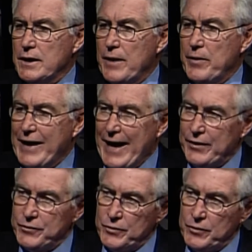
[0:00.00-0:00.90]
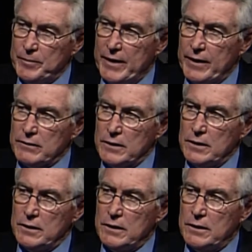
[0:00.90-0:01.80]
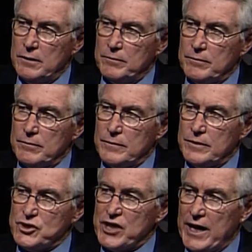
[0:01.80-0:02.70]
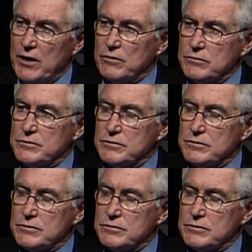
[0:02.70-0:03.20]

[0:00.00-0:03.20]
and the attitude about the child